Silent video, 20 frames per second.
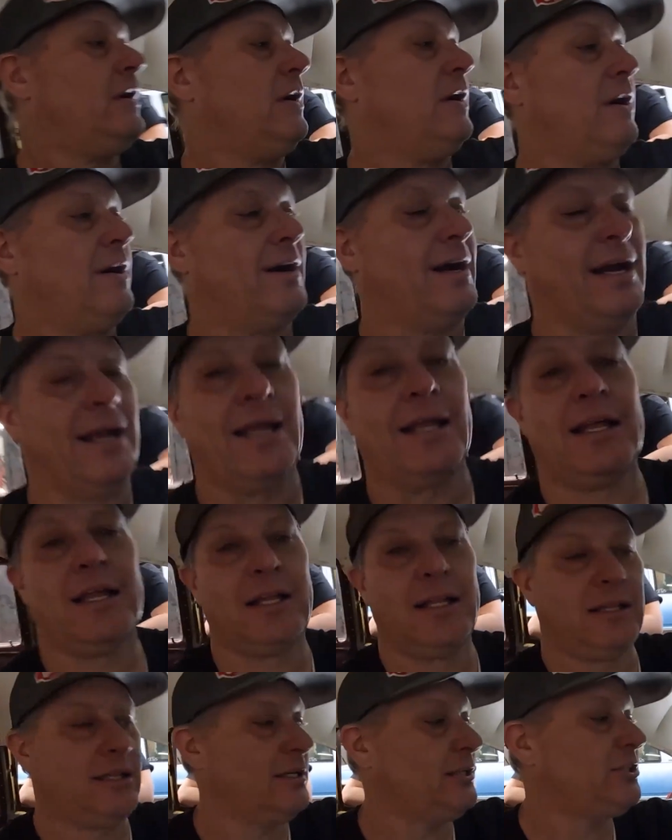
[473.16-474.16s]
All right,
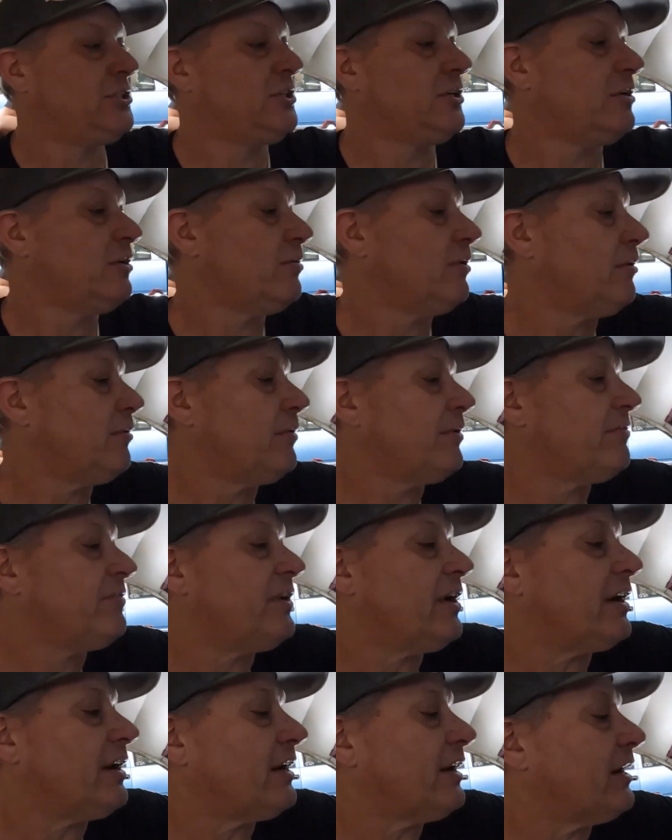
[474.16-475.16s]
let's show you what we've
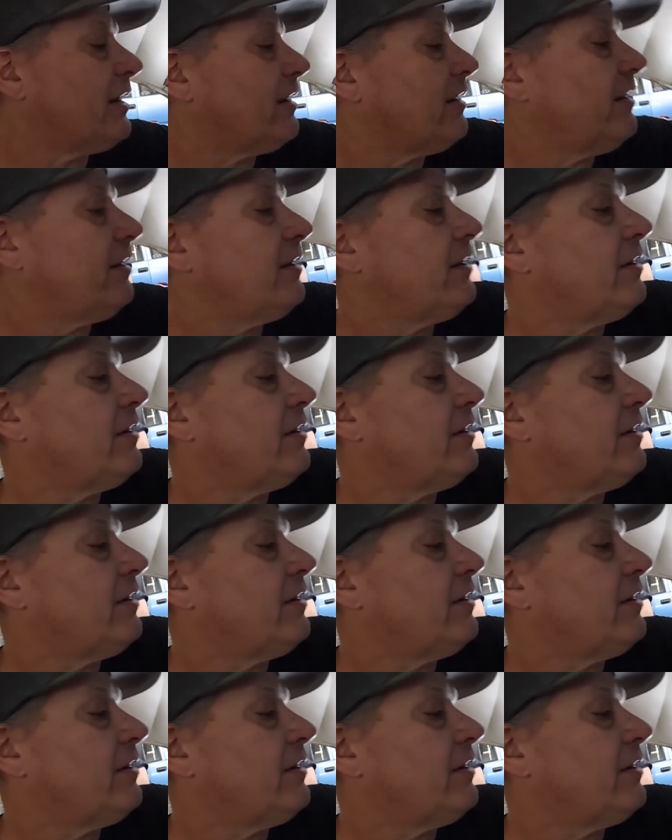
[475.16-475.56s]
done here.